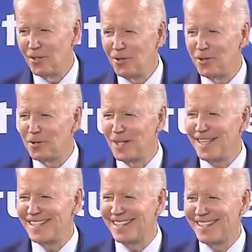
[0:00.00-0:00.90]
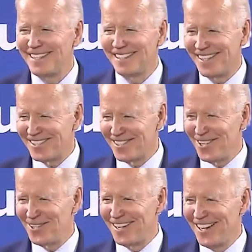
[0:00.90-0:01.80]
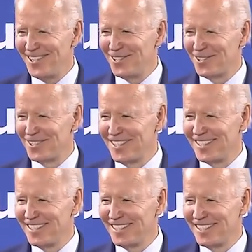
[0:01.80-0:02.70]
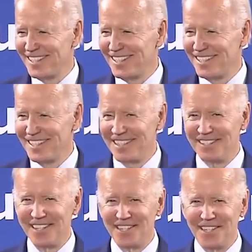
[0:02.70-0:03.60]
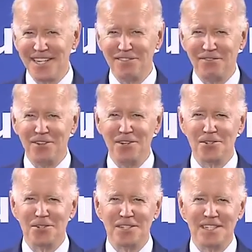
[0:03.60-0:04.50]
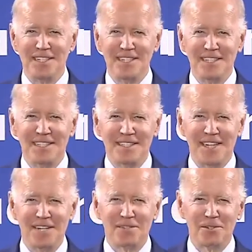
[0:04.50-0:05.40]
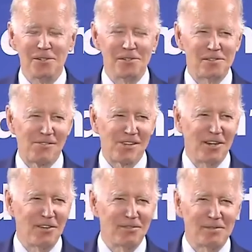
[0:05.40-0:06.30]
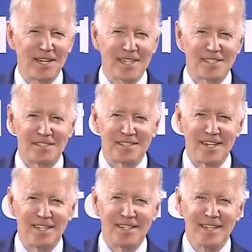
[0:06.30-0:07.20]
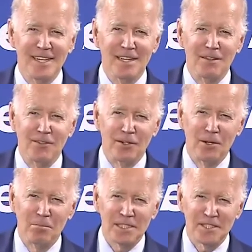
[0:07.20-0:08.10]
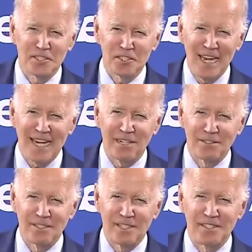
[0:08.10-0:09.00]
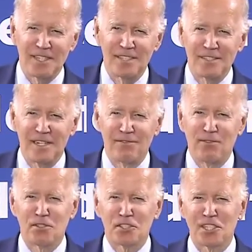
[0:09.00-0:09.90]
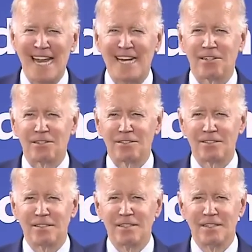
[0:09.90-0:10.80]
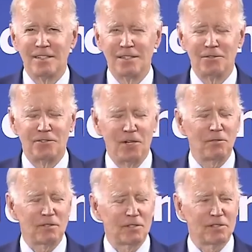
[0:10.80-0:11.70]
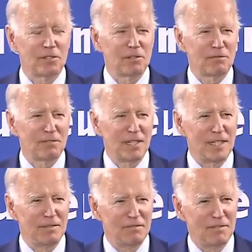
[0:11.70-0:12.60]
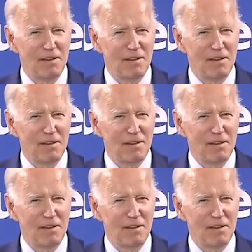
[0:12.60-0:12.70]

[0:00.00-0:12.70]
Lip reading: know you're elite? It's nice to know that. I knew you're elite. The elite few. Ted Cruz, a senator from Texas, said, "You're a bunch of slackers." It says, "It's for slackers who don't deserve relief."